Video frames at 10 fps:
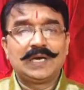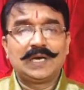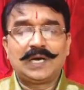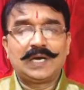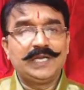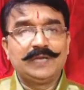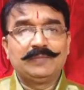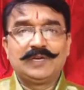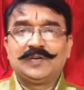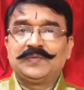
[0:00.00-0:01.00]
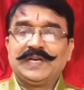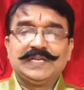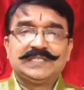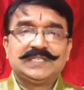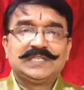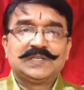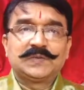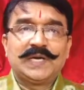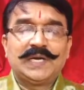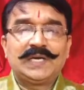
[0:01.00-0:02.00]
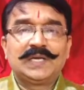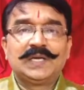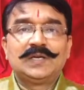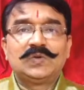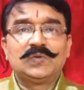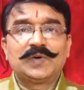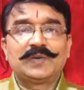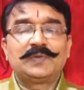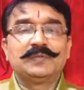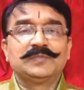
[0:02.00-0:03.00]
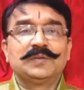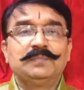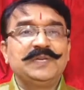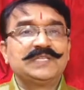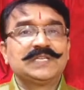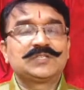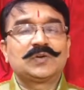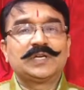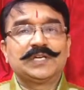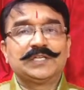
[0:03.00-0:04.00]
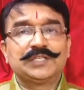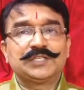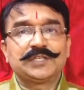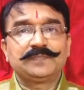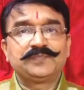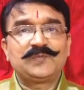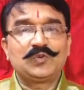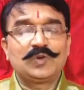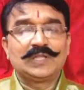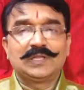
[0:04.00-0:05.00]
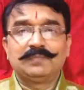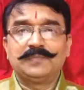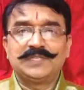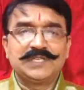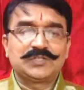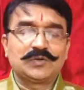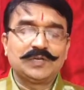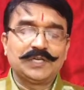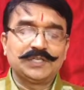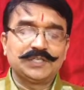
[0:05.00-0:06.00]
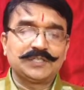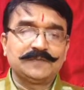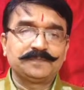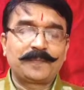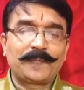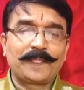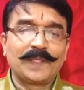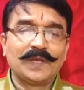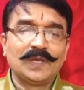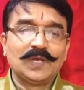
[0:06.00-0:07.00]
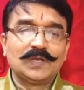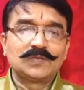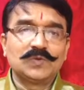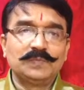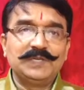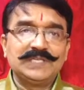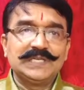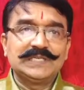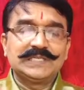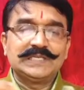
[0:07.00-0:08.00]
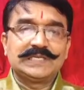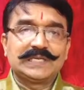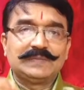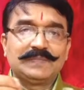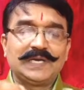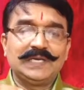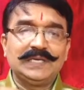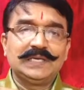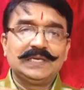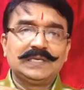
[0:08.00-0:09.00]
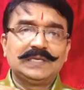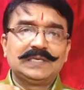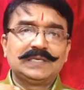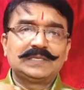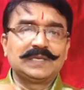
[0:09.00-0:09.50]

high level of courage is required to perform the business organization, to run the business organization. So business is run by some